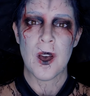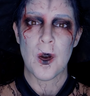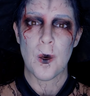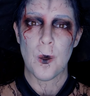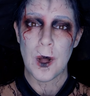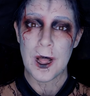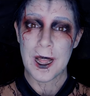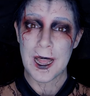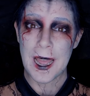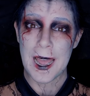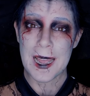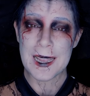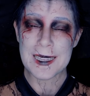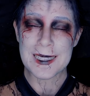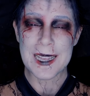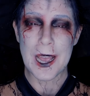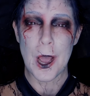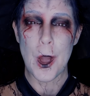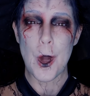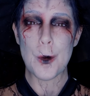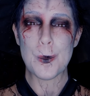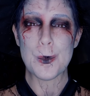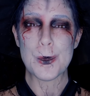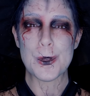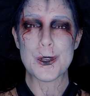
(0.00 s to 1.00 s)
Well guys, I
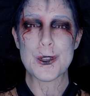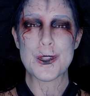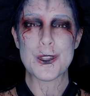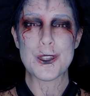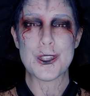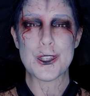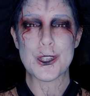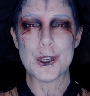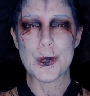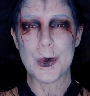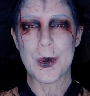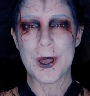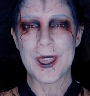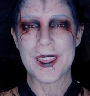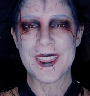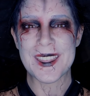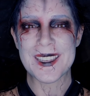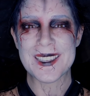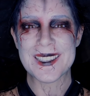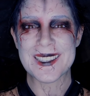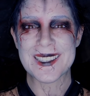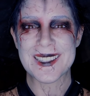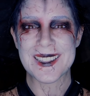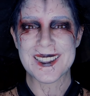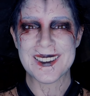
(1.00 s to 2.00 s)
hope you enjoy
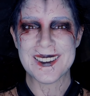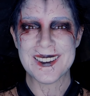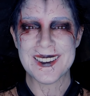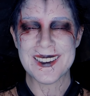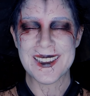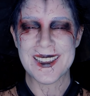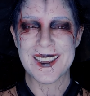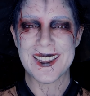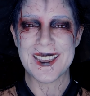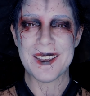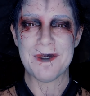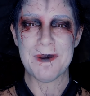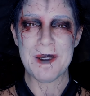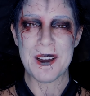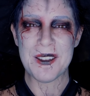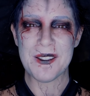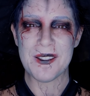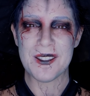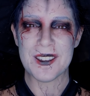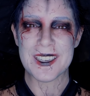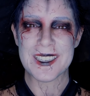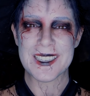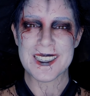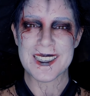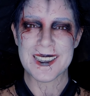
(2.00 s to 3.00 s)
this look, my
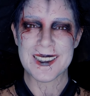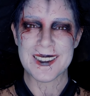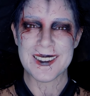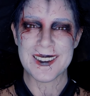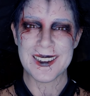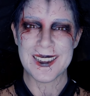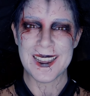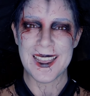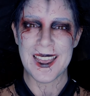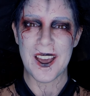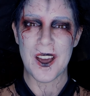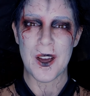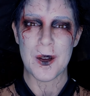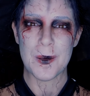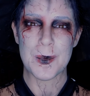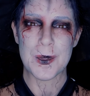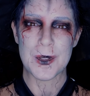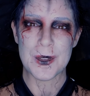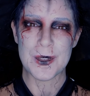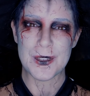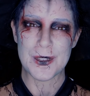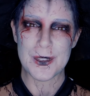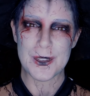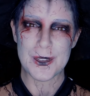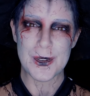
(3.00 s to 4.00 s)
first look. I hope
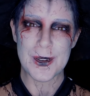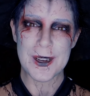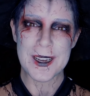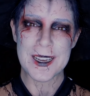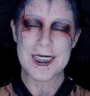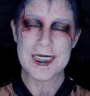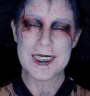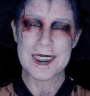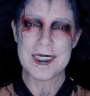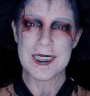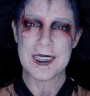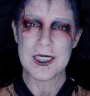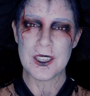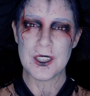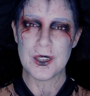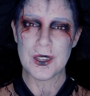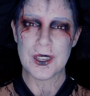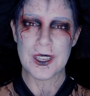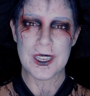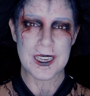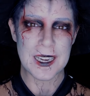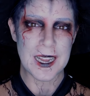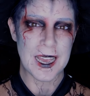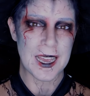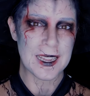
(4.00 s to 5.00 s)
you enjoyed. You
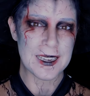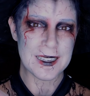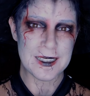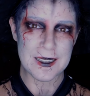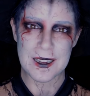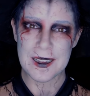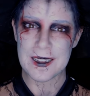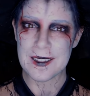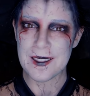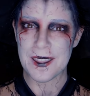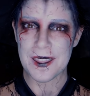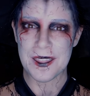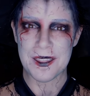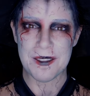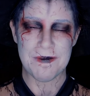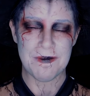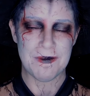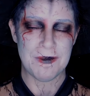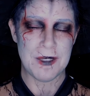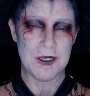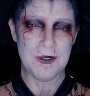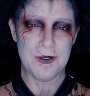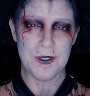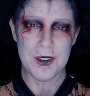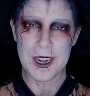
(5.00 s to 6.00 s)
can add
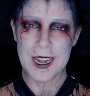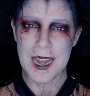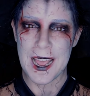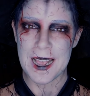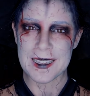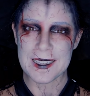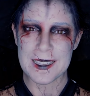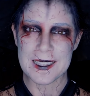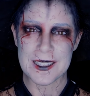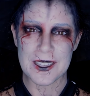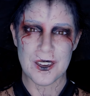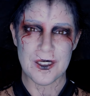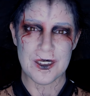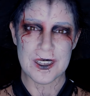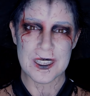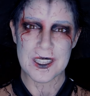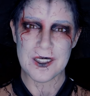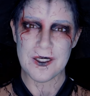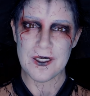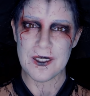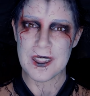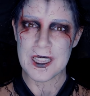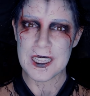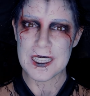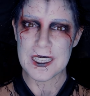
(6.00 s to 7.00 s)
different accessories
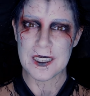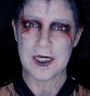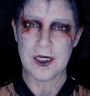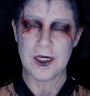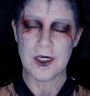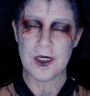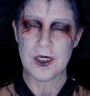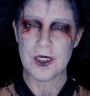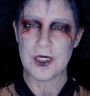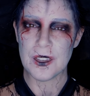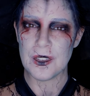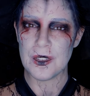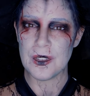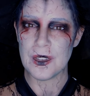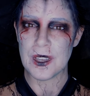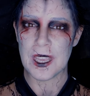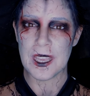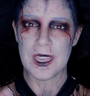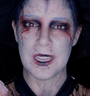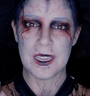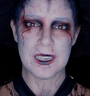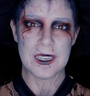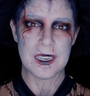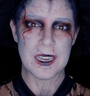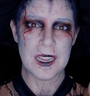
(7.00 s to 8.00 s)
to this look. You
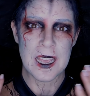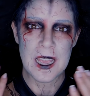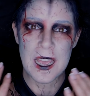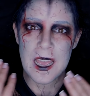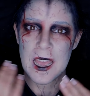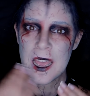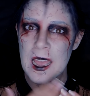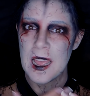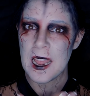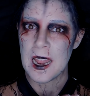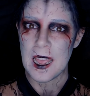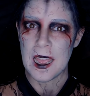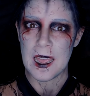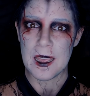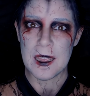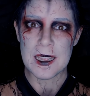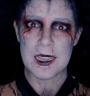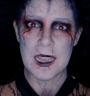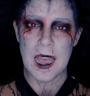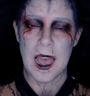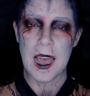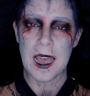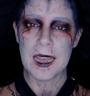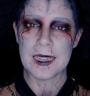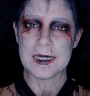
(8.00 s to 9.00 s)
can
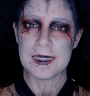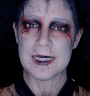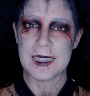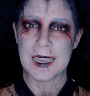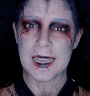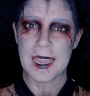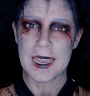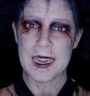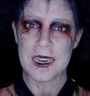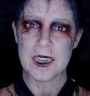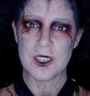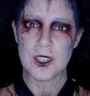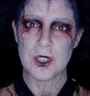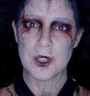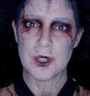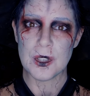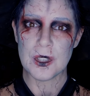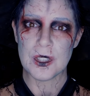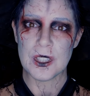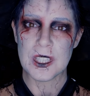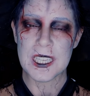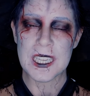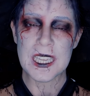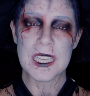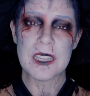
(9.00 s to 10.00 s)
add lacquer to
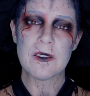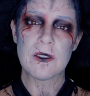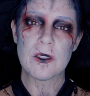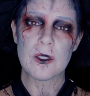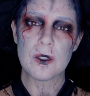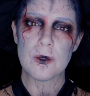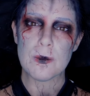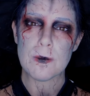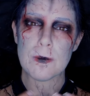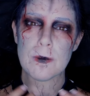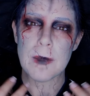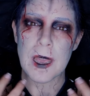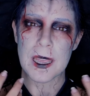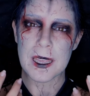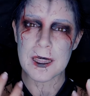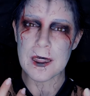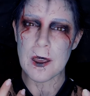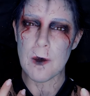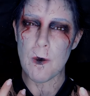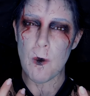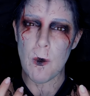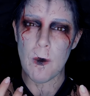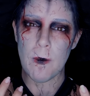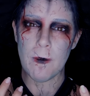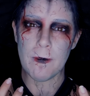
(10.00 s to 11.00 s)
your teeth to make
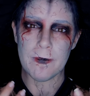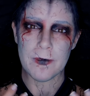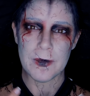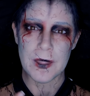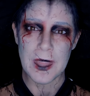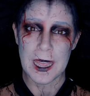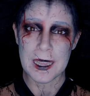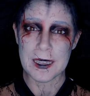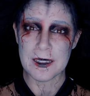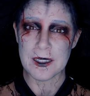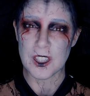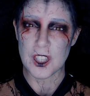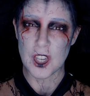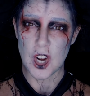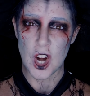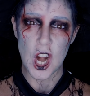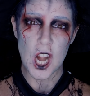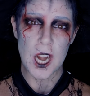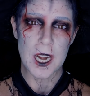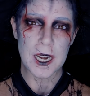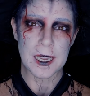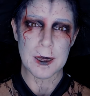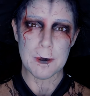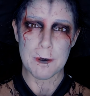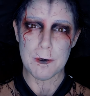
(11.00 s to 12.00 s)
them like
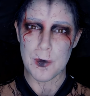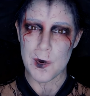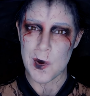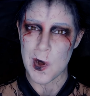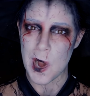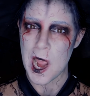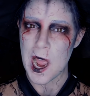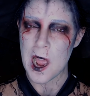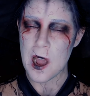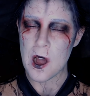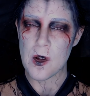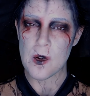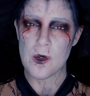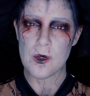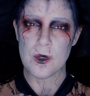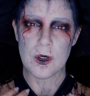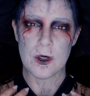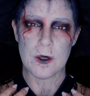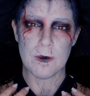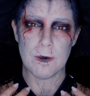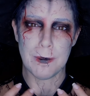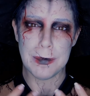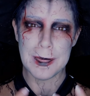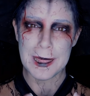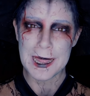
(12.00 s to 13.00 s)
dark and brown
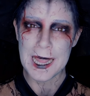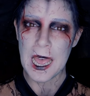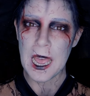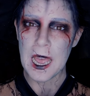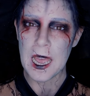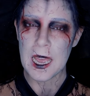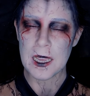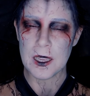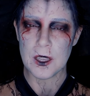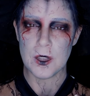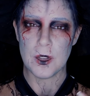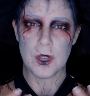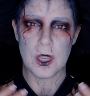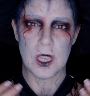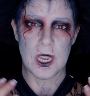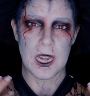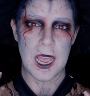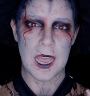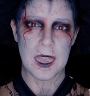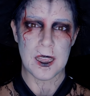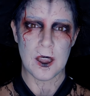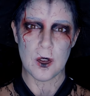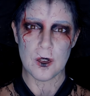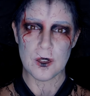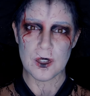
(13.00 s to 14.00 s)
and black. You can
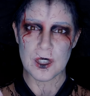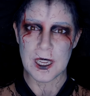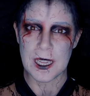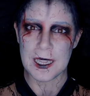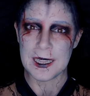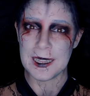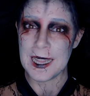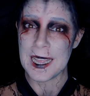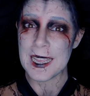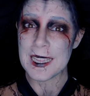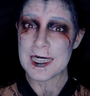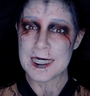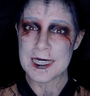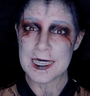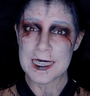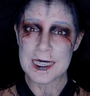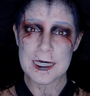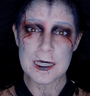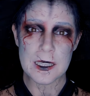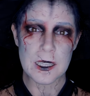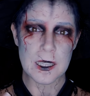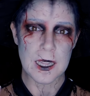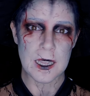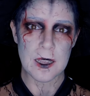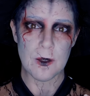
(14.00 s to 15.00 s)
add contact
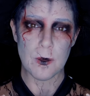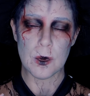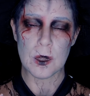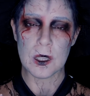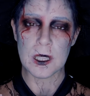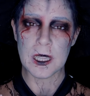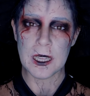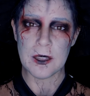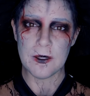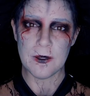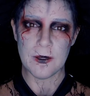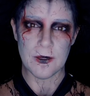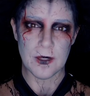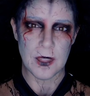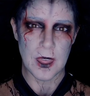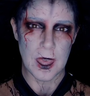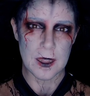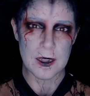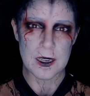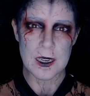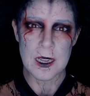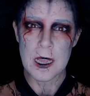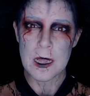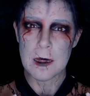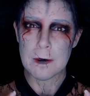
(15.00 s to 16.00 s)
lenses. They will give
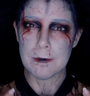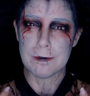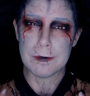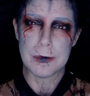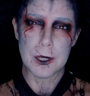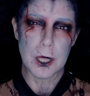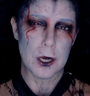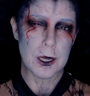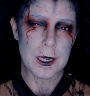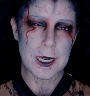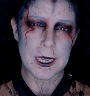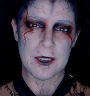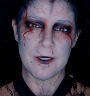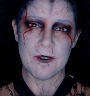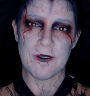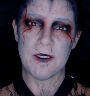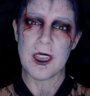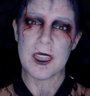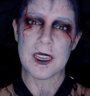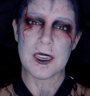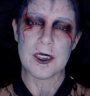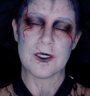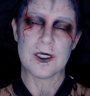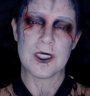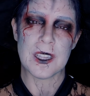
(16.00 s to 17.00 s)
that bloody
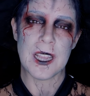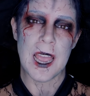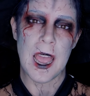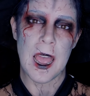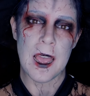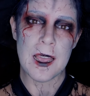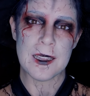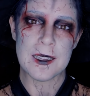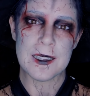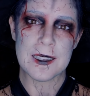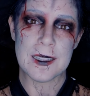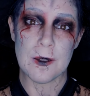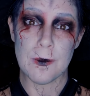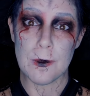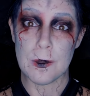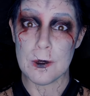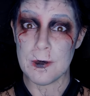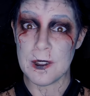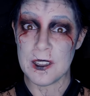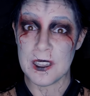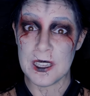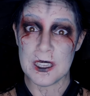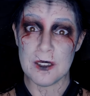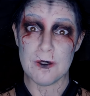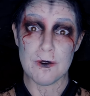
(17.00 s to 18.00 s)
effect on the eyes. That will
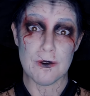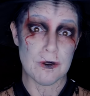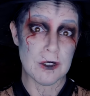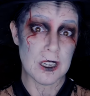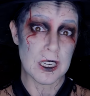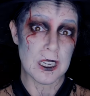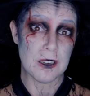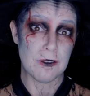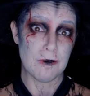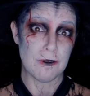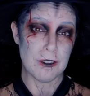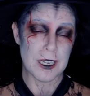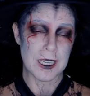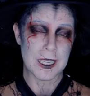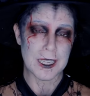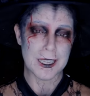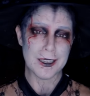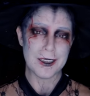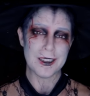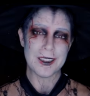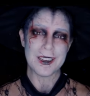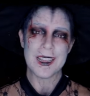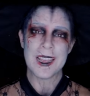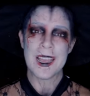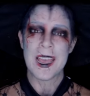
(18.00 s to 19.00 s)
be really, really
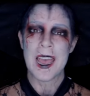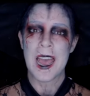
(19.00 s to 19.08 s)
good.